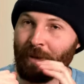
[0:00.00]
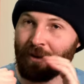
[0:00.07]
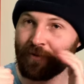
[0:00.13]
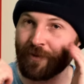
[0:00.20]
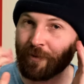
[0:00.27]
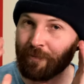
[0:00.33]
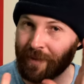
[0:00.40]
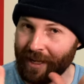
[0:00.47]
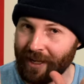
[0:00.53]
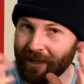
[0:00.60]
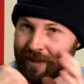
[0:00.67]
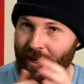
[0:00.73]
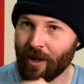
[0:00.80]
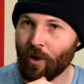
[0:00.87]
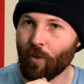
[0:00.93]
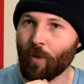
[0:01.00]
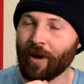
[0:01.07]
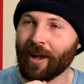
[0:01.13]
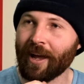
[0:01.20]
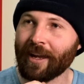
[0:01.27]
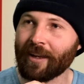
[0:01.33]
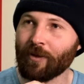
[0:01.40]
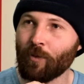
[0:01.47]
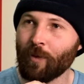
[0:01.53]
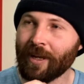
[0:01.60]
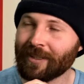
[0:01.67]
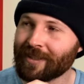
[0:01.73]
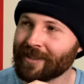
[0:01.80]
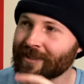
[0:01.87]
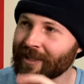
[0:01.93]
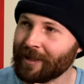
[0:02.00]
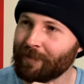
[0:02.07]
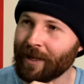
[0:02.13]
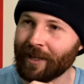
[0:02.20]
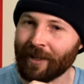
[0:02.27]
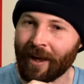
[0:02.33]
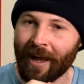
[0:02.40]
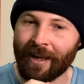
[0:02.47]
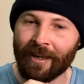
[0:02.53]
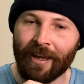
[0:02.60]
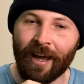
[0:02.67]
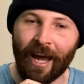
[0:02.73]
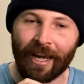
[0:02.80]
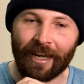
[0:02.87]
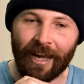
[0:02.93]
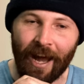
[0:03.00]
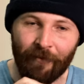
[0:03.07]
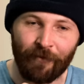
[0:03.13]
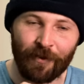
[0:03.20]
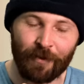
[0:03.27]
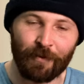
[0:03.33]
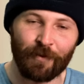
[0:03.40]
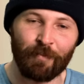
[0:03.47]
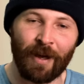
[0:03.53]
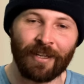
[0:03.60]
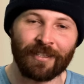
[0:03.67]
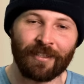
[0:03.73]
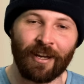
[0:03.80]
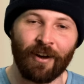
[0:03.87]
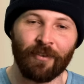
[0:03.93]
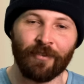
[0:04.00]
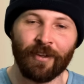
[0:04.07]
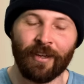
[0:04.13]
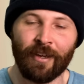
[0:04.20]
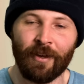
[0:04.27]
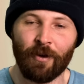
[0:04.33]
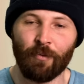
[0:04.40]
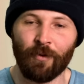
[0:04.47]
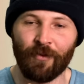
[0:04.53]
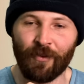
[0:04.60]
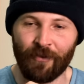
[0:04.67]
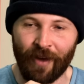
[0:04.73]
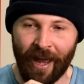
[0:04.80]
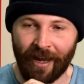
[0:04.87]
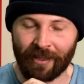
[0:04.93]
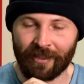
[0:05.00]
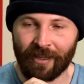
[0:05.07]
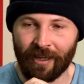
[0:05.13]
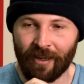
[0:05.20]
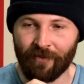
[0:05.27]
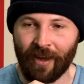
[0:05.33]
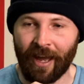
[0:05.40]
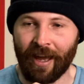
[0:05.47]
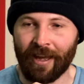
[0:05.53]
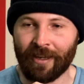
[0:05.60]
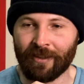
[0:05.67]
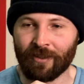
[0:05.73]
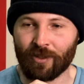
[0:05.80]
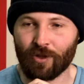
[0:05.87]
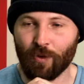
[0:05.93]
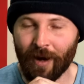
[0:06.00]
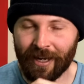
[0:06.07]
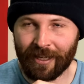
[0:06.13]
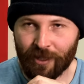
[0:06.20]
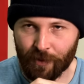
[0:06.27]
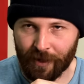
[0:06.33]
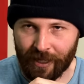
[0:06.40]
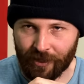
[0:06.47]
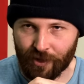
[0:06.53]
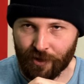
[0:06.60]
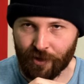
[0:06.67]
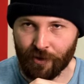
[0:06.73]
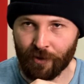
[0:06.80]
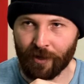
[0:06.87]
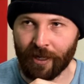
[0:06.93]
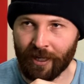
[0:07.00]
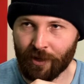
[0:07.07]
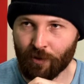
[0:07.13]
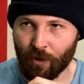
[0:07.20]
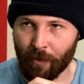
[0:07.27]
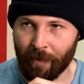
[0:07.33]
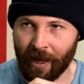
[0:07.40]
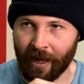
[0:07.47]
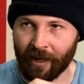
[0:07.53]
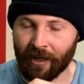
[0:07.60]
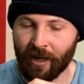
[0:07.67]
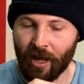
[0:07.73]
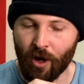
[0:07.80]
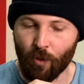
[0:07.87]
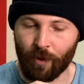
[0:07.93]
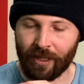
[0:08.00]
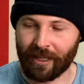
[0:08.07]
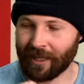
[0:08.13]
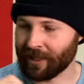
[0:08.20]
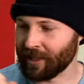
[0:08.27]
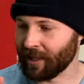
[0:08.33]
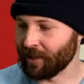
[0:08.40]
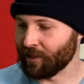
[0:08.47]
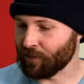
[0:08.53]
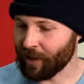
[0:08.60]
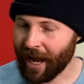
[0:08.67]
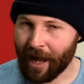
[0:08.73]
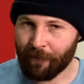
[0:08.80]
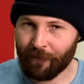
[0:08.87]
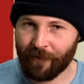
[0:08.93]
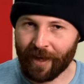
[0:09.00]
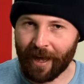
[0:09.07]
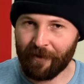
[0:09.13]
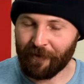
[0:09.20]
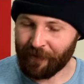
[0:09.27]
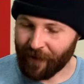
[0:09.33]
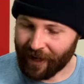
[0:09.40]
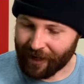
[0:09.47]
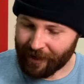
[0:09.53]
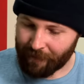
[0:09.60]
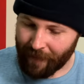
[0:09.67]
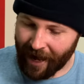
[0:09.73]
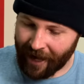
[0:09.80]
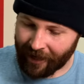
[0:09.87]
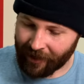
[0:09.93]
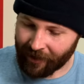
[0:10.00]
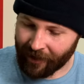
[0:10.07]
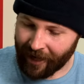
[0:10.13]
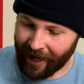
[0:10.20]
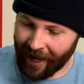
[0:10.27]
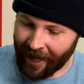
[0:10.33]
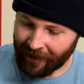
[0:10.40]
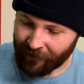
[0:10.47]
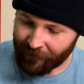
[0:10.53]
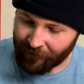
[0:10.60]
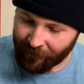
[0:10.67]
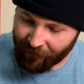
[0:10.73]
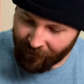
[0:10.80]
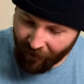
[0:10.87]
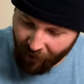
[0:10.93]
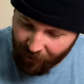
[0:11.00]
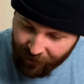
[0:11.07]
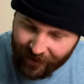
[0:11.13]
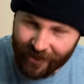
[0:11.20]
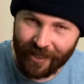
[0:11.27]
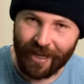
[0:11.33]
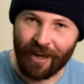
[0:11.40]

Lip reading: But for me, when I went to sleep at night, I comforted myself with the fact that in 2022, in Quebec, we get to grab that fucking marker and vote